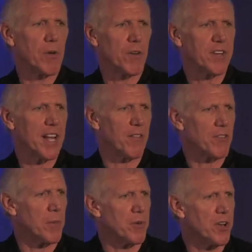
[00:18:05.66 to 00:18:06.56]
of getting
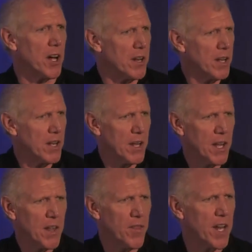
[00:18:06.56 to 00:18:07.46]
something done,
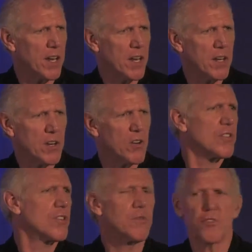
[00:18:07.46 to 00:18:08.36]
that you're
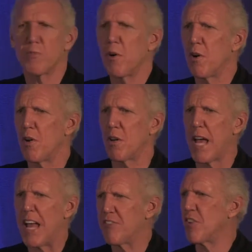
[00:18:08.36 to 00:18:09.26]
too small
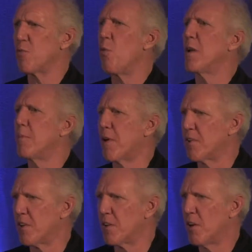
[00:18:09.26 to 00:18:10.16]
as just one person,